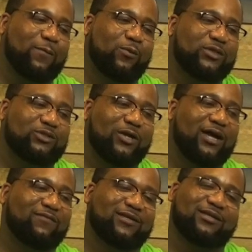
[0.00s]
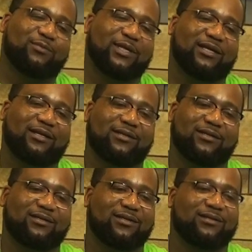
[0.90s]
we traveling, man,
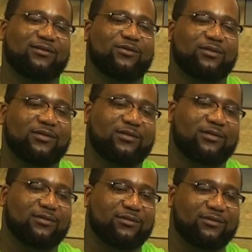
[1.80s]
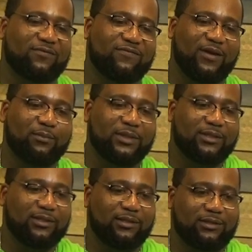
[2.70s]
and, and, doing you know the family
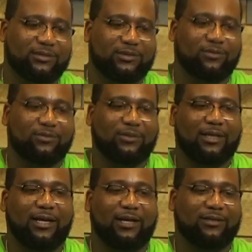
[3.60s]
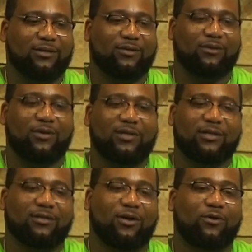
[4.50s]
thing. So I got you know,
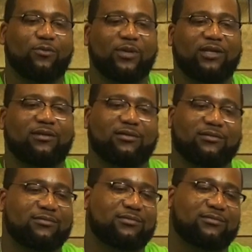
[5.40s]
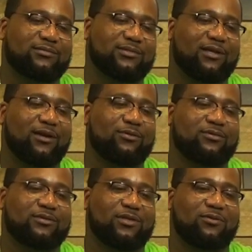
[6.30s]
another whole week to go.
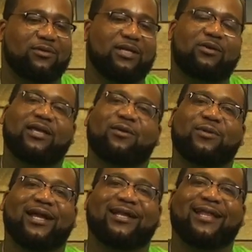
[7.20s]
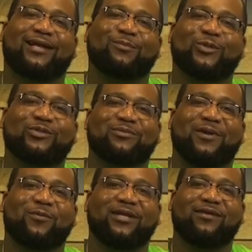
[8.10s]
So yeah, we got a lot of moves. I
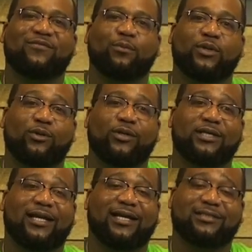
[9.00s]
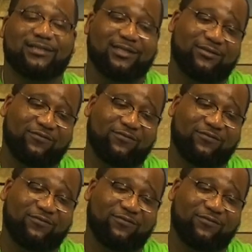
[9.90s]
mean, we leaving Peoria actually in